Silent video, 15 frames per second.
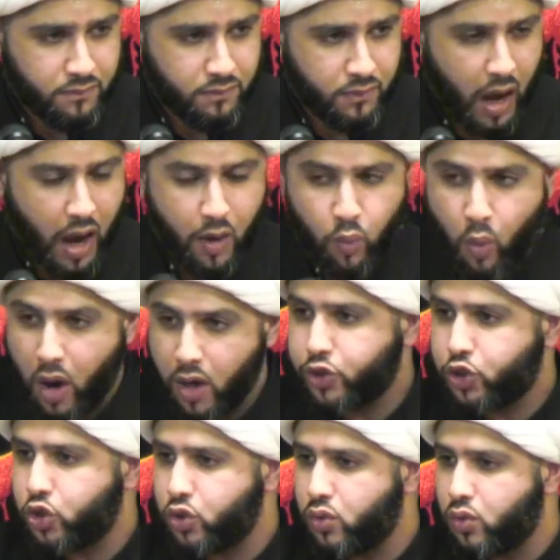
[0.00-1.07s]
I
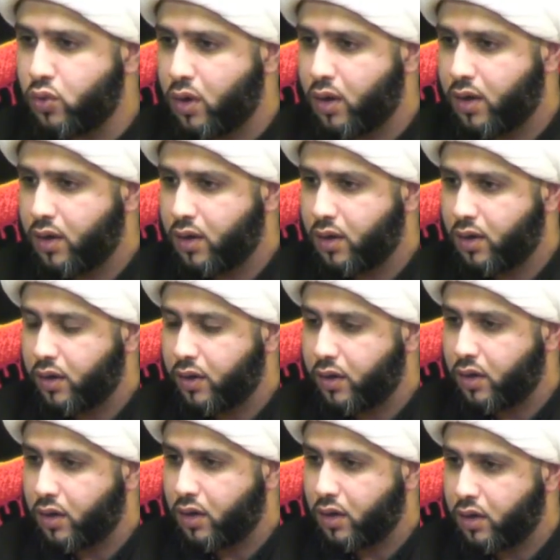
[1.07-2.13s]
want you
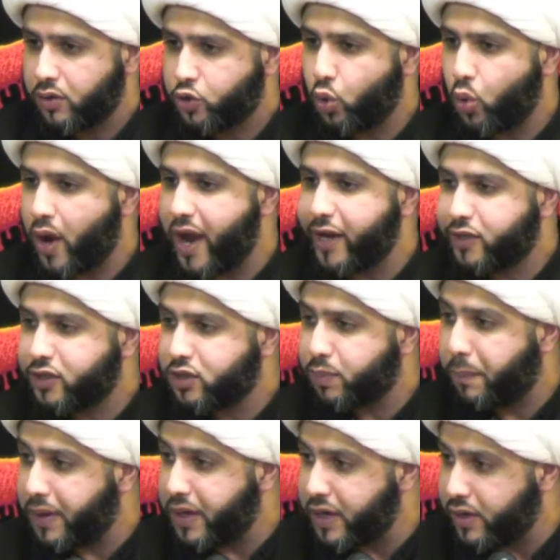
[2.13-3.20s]
to
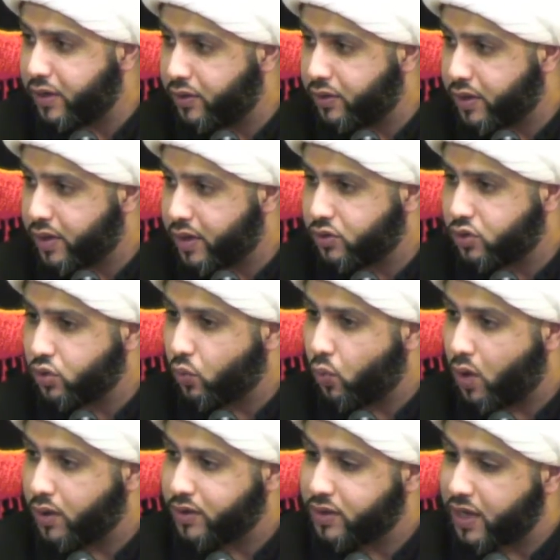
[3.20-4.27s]
experience
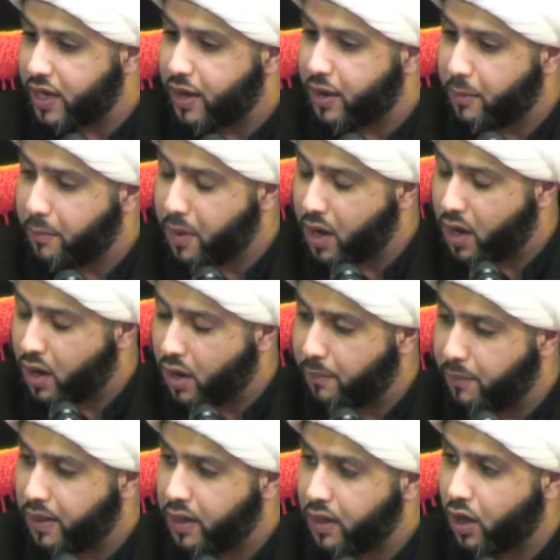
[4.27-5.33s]
what
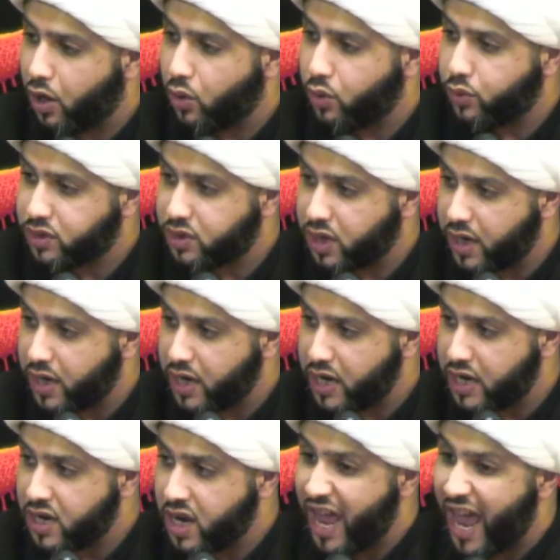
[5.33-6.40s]
Imam
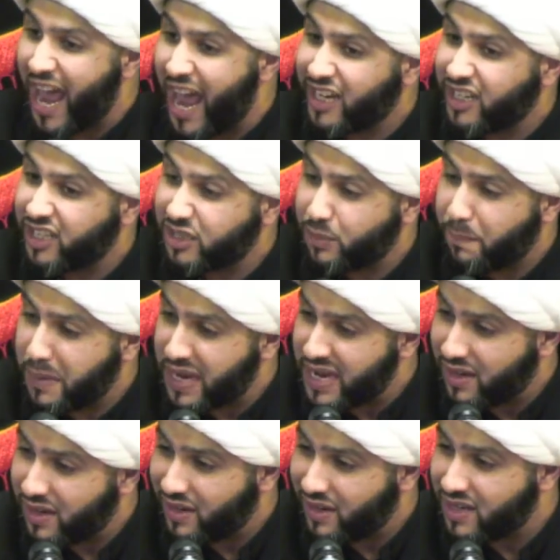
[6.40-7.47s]
al-Hussein
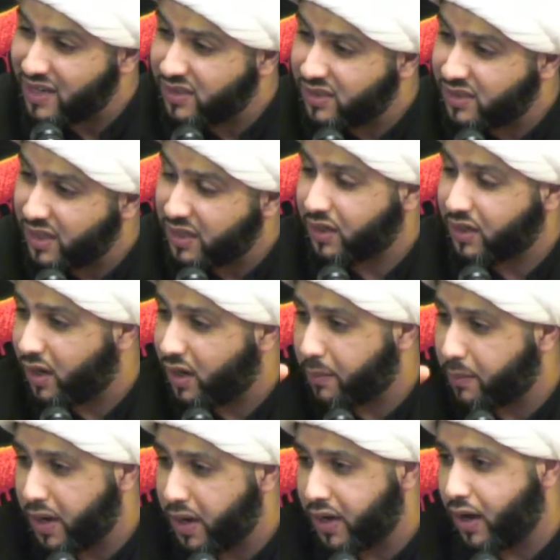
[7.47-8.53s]
experienced in
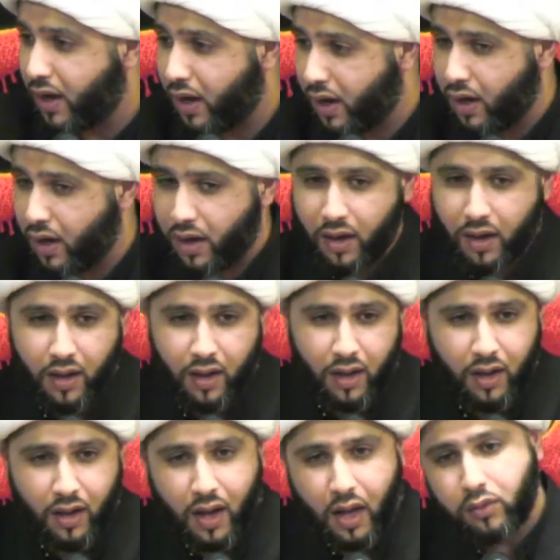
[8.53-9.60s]
Karbala.
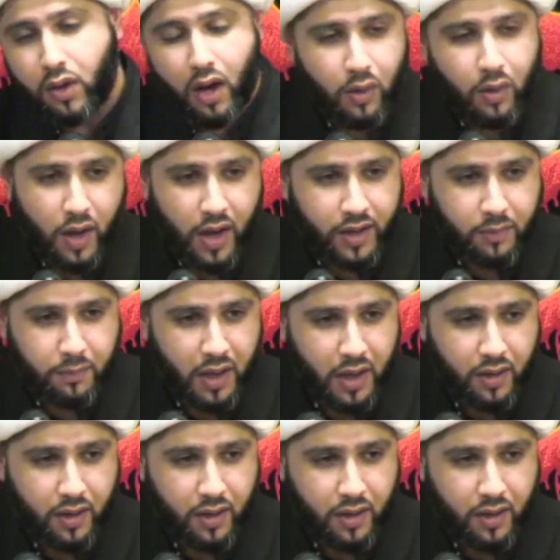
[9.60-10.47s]
Allahu Akbar.